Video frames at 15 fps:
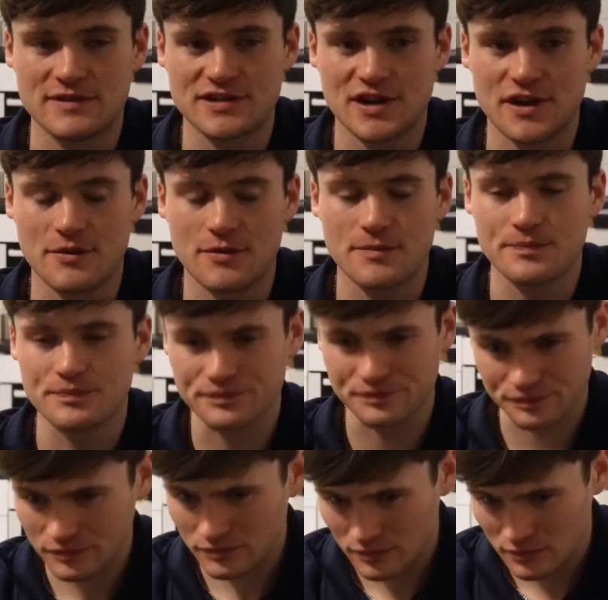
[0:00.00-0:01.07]
So
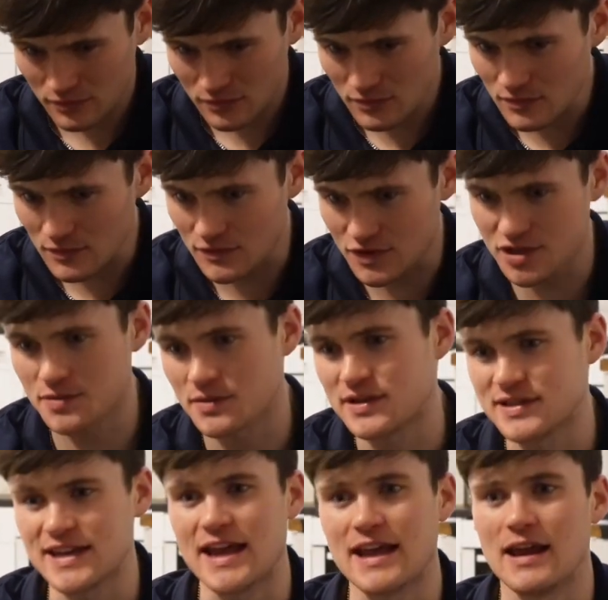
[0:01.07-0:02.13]
just want
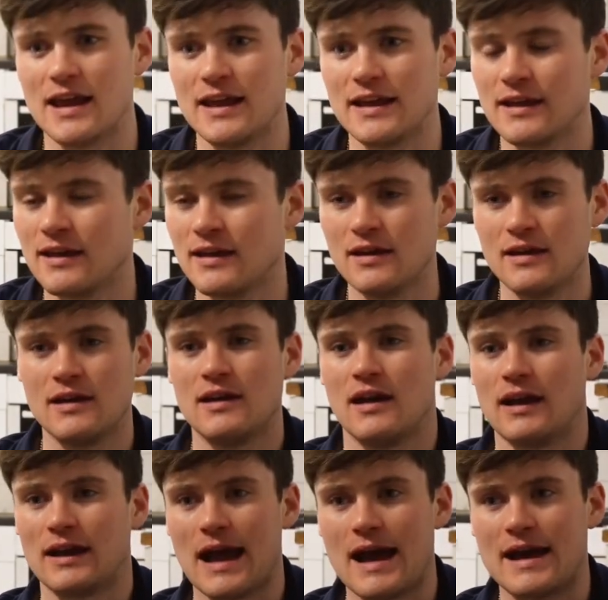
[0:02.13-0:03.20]
to say like,
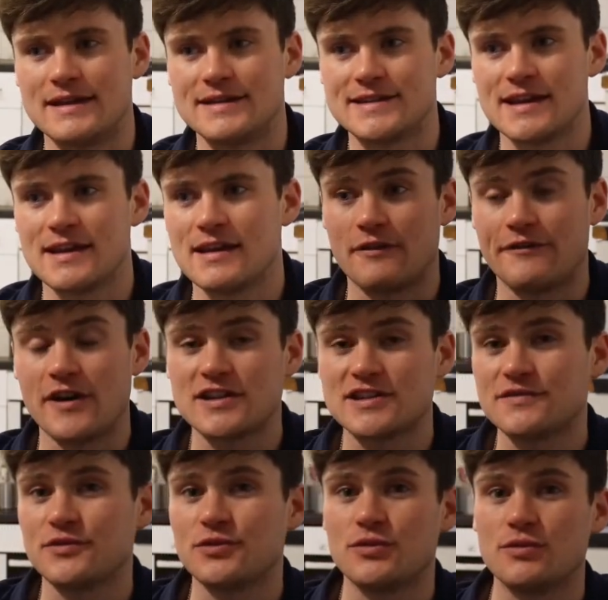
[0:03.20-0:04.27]
guys, first
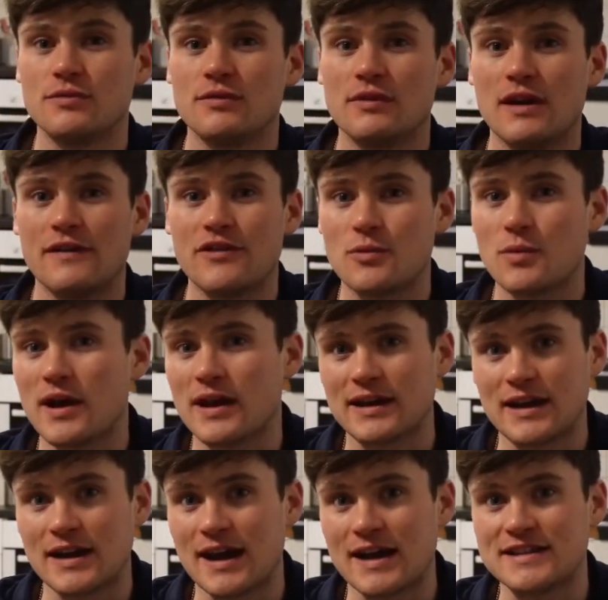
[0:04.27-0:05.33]
of all, if you're working
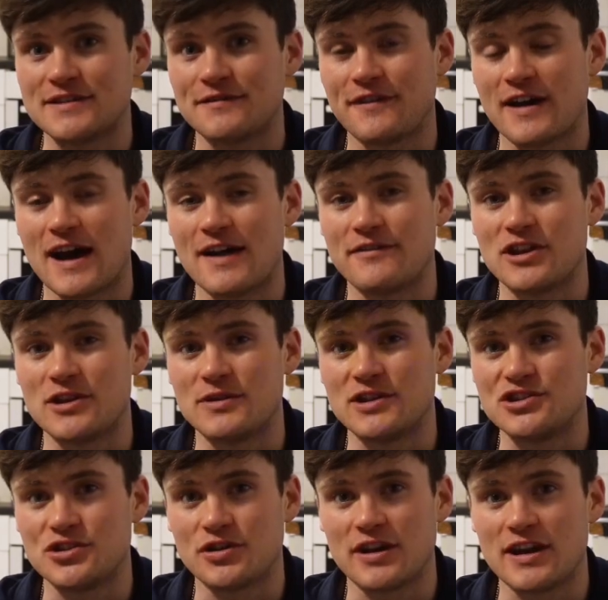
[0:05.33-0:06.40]
a nine to five and you
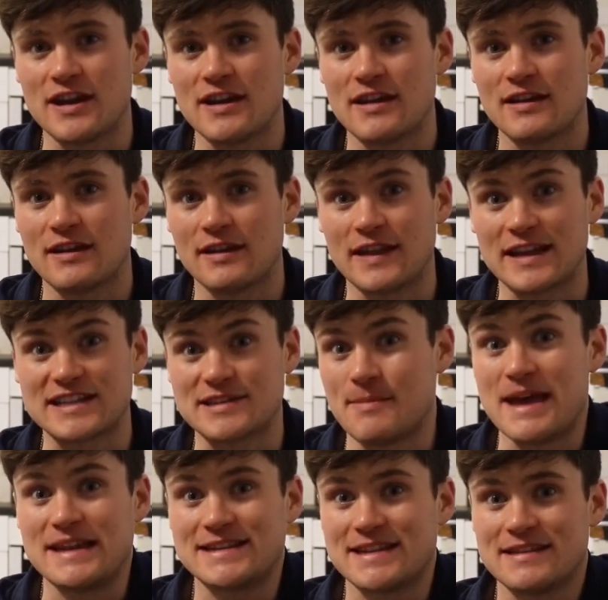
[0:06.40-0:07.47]
enjoy it, that's
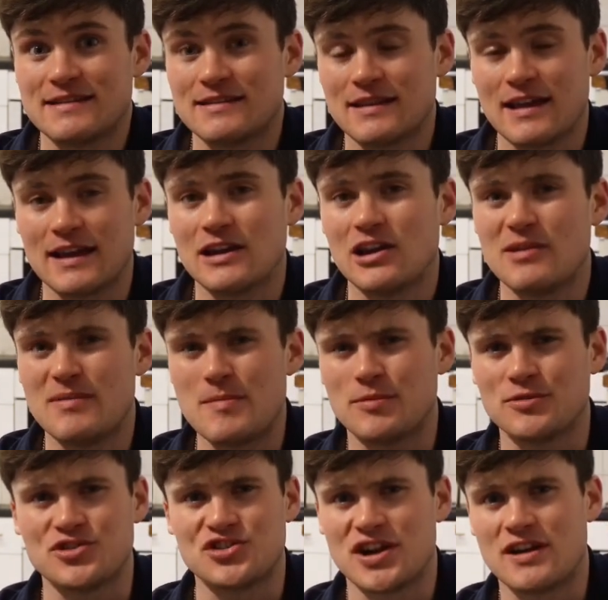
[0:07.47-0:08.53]
amazing. Like a lot of people
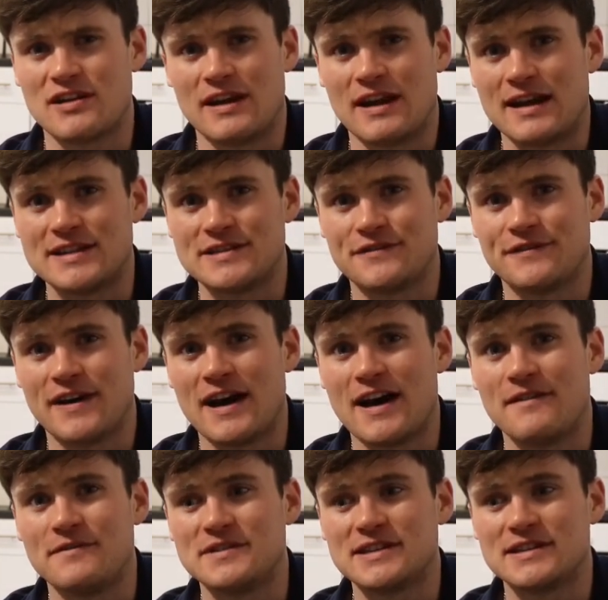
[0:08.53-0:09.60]
shit on nine to
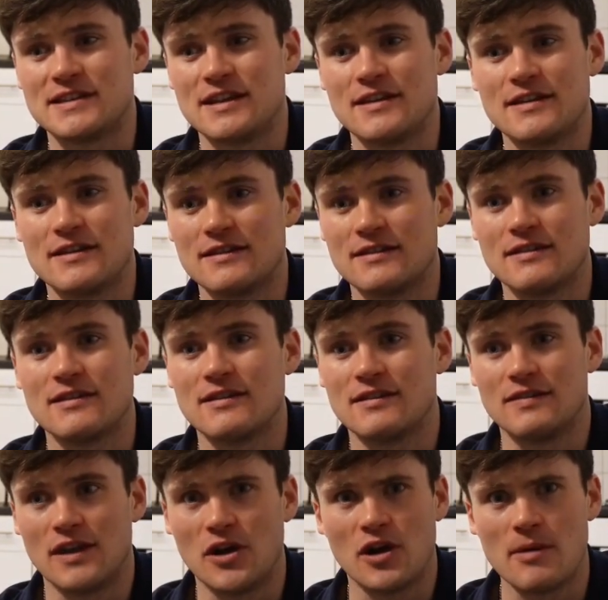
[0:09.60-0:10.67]
fives that
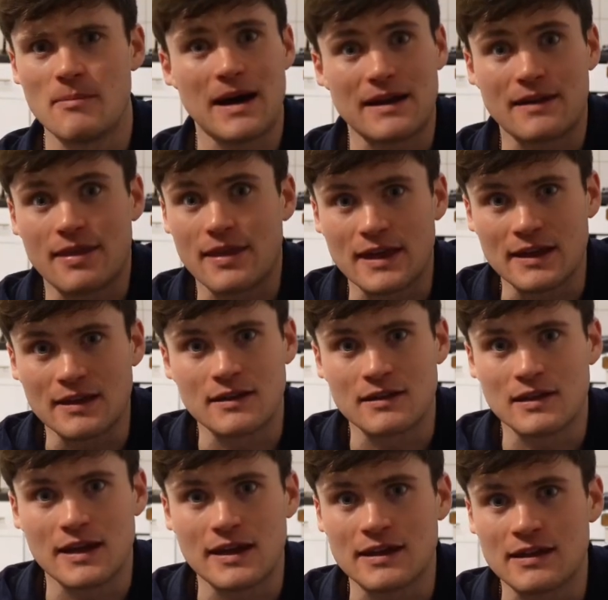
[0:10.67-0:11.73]
they're not a bad thing.
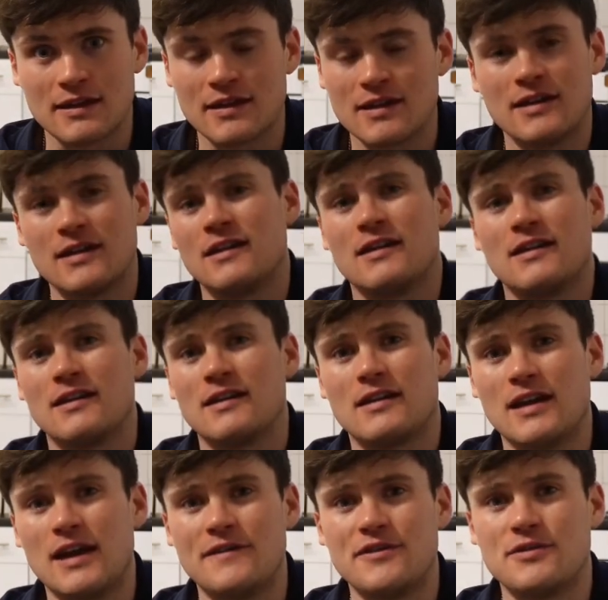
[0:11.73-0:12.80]
Like
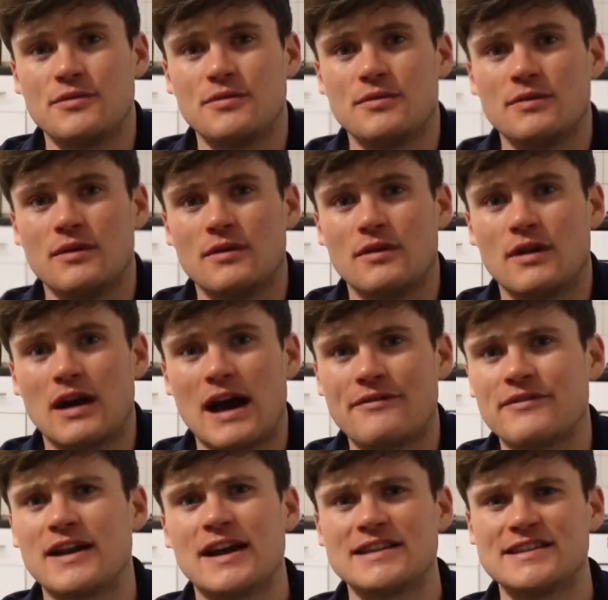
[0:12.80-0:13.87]
if you have a
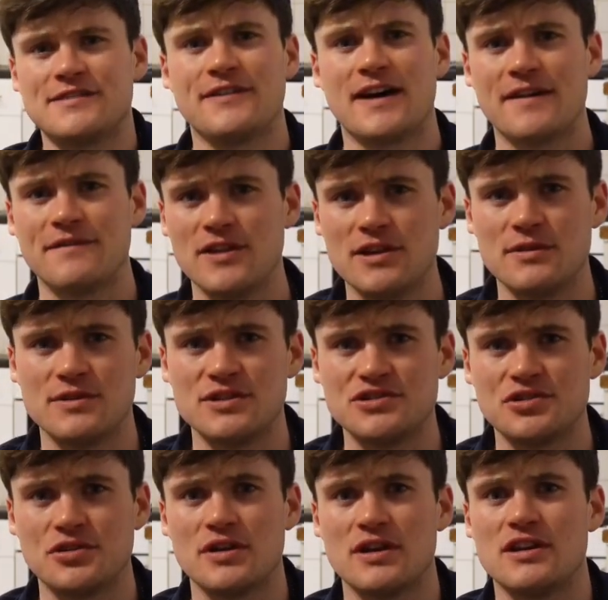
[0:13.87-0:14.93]
nine to five that you
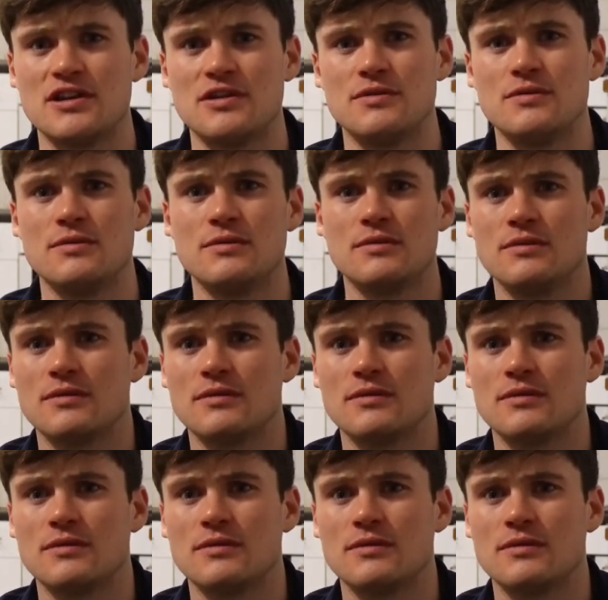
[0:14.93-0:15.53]
enjoy and you,